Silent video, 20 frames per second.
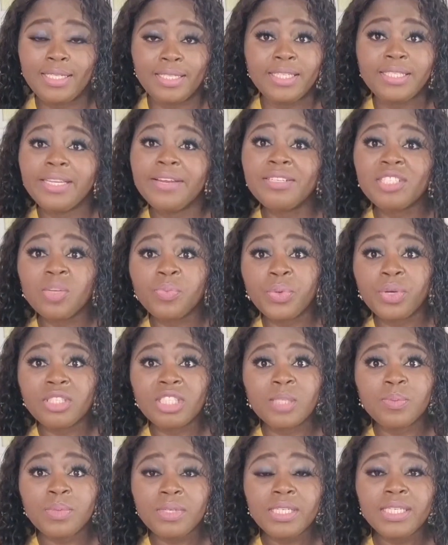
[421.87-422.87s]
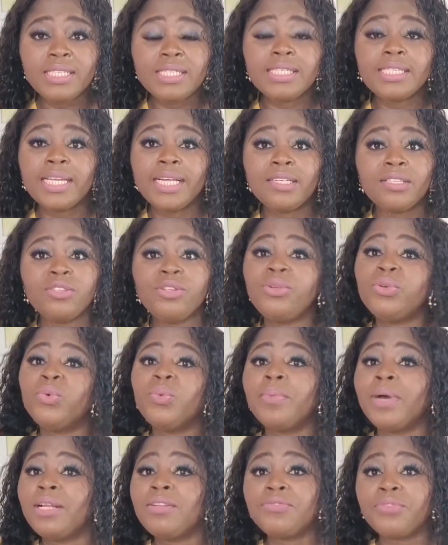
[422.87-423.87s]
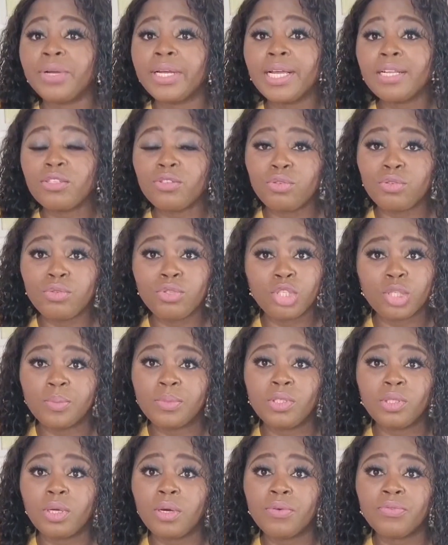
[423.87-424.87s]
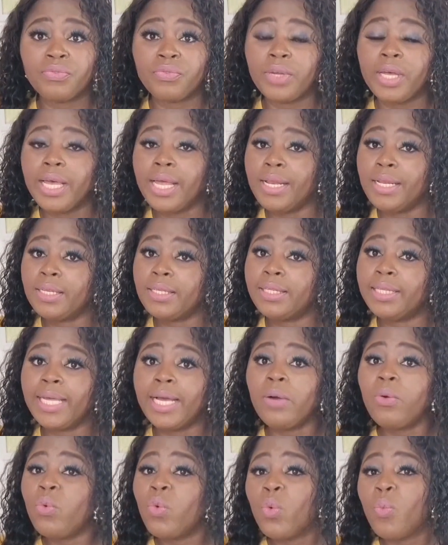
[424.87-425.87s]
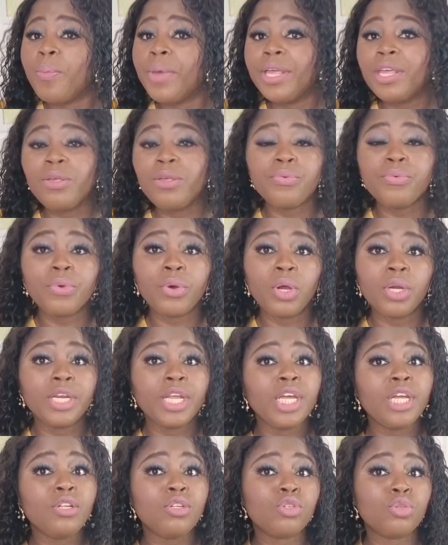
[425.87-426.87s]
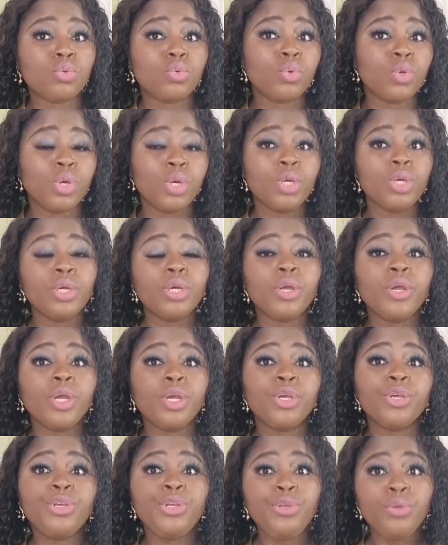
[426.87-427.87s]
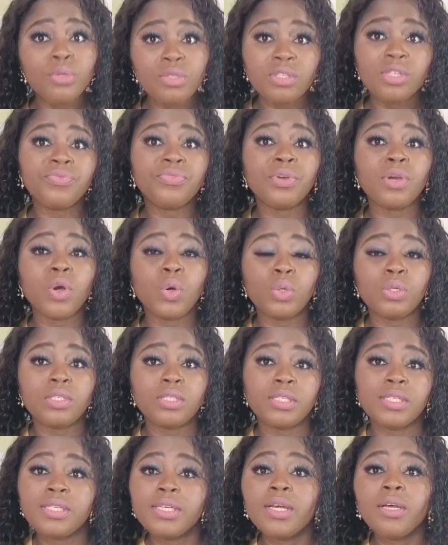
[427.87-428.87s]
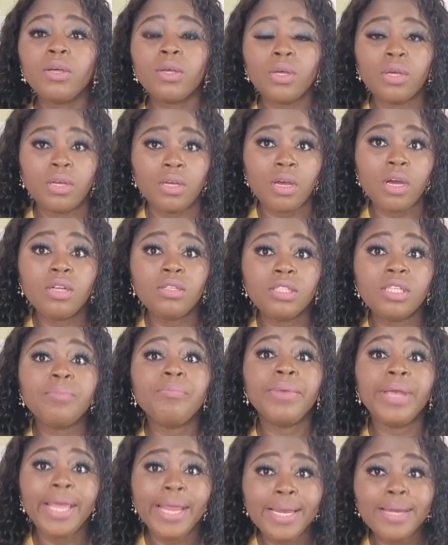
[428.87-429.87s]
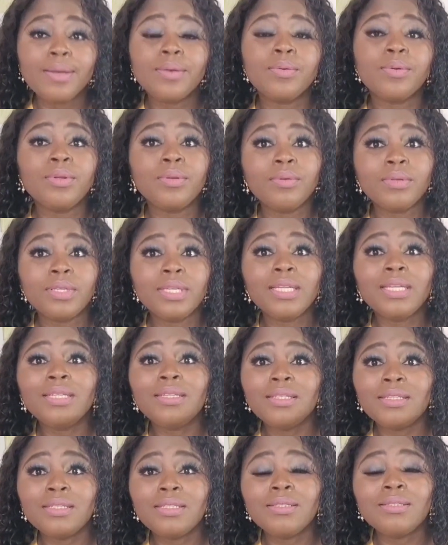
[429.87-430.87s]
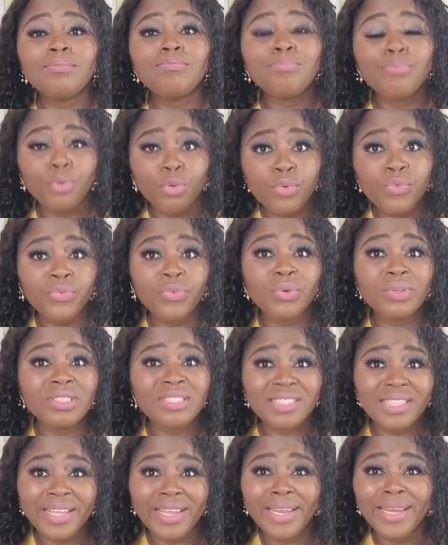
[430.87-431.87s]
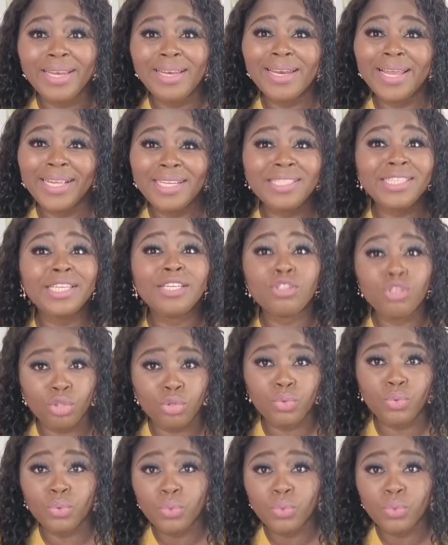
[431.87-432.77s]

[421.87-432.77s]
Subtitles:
there's a possibility that you might forget to do some stuff, and that will make you run into a huge difficulty on the main Prüfung day, like day 2.